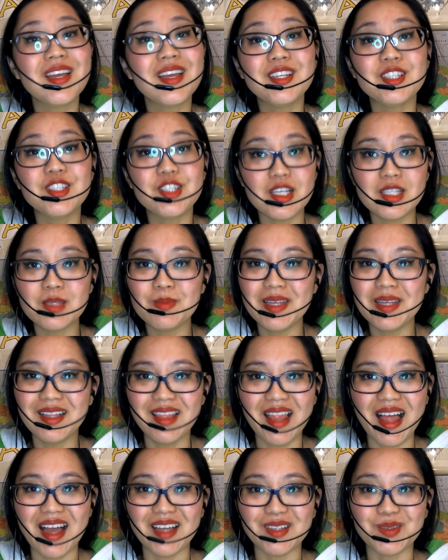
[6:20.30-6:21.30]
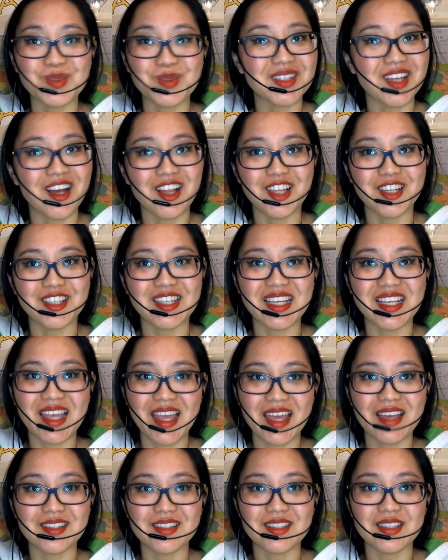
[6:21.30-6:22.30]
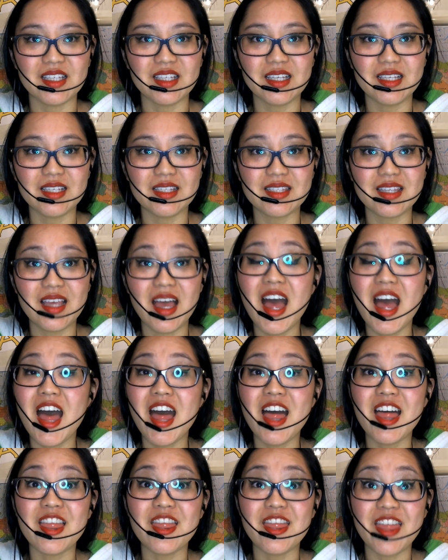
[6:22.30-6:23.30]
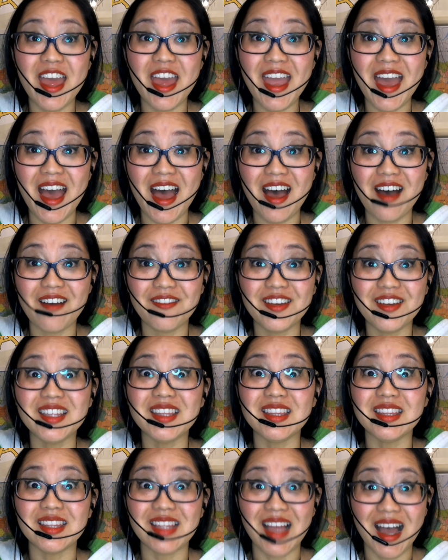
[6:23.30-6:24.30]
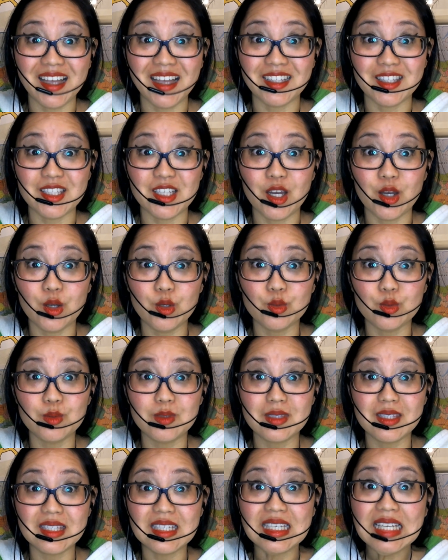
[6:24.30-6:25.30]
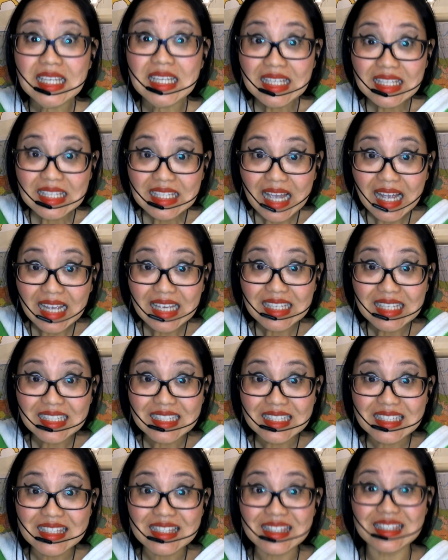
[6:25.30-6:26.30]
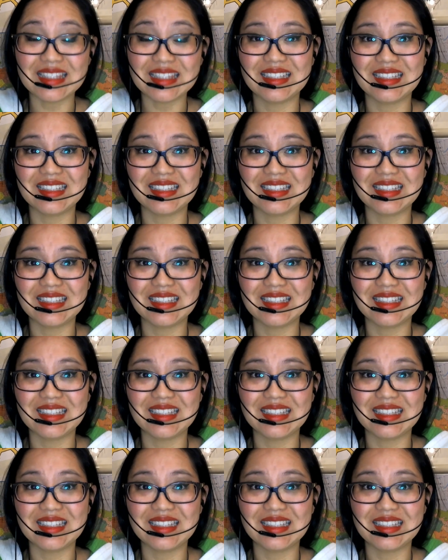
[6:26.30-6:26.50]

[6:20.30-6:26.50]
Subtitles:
Just be glad we're not learning Cantonese. They have 9 tones. Yikes!